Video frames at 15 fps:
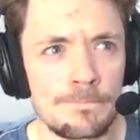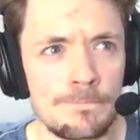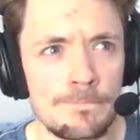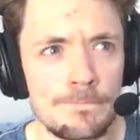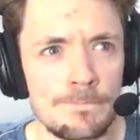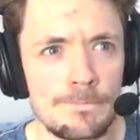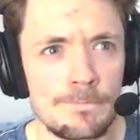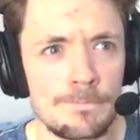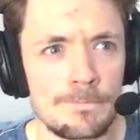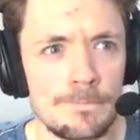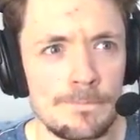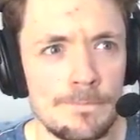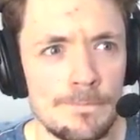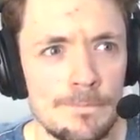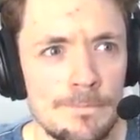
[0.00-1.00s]

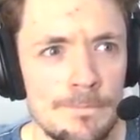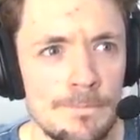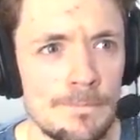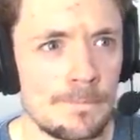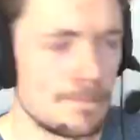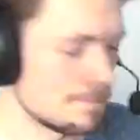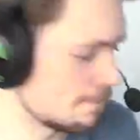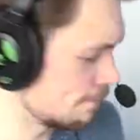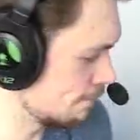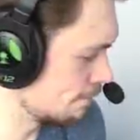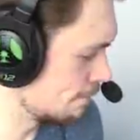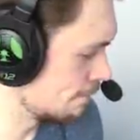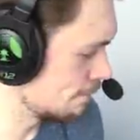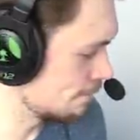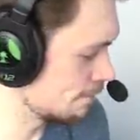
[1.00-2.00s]

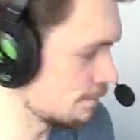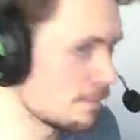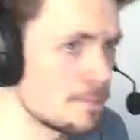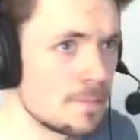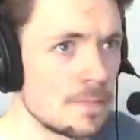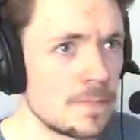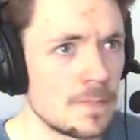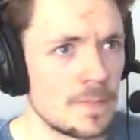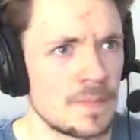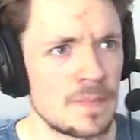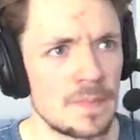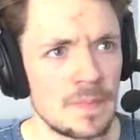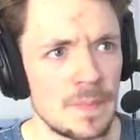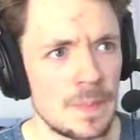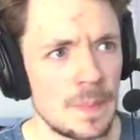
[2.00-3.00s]

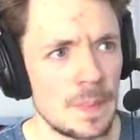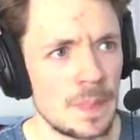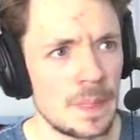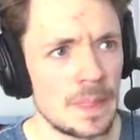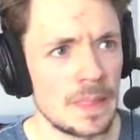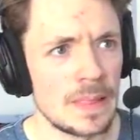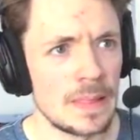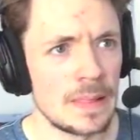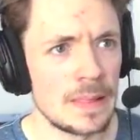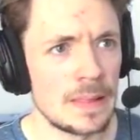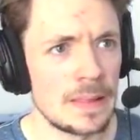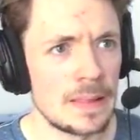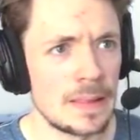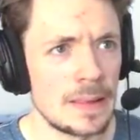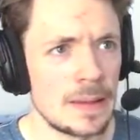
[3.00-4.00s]

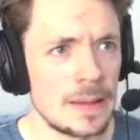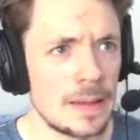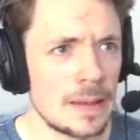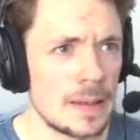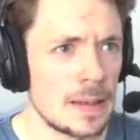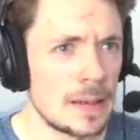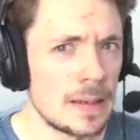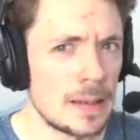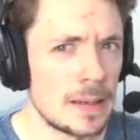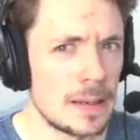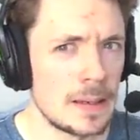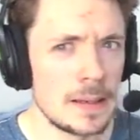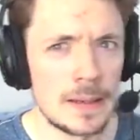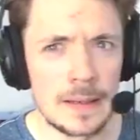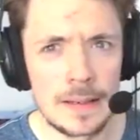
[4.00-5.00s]

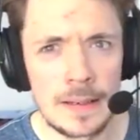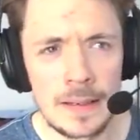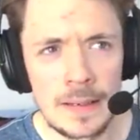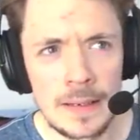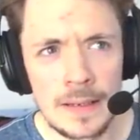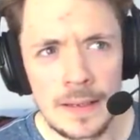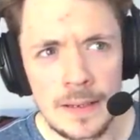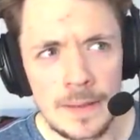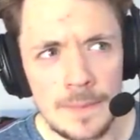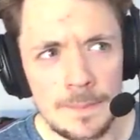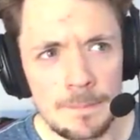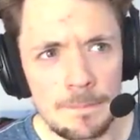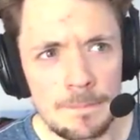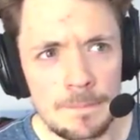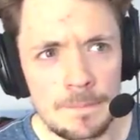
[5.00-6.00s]

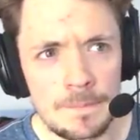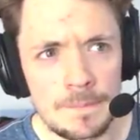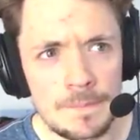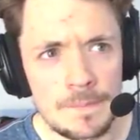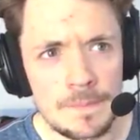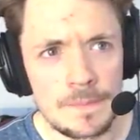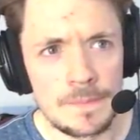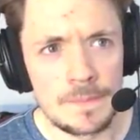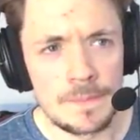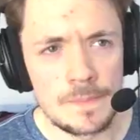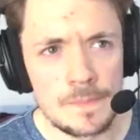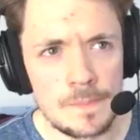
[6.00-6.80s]
(no one is talking)